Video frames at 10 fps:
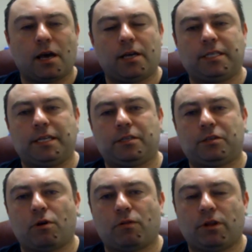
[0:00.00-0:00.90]
It's
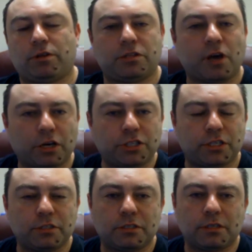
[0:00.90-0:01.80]
easy to overlook
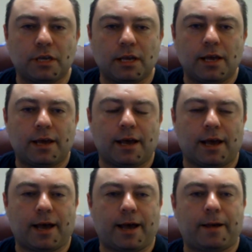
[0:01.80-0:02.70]
deductions,
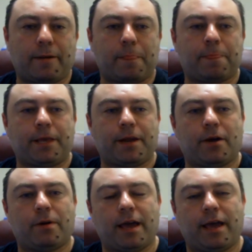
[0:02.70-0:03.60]
you
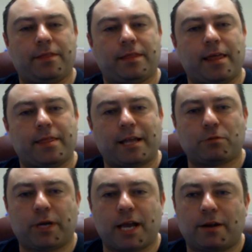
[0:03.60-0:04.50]
know, and
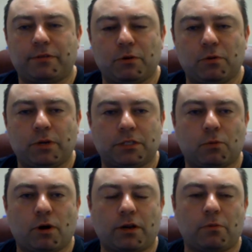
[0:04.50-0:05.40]
that's what we're kind of doing is
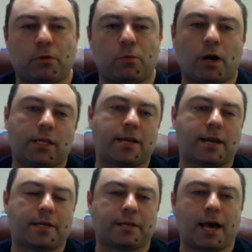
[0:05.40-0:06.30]
working with one
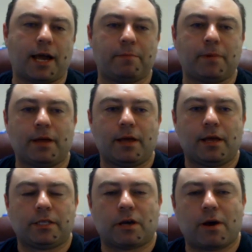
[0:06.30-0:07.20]
client at a time.
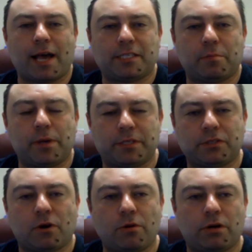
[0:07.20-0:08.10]
So as a
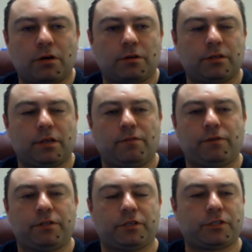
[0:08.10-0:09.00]
business owner,
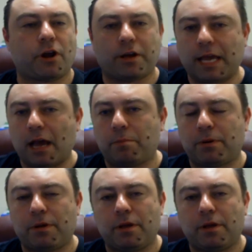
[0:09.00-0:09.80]
if you're just starting out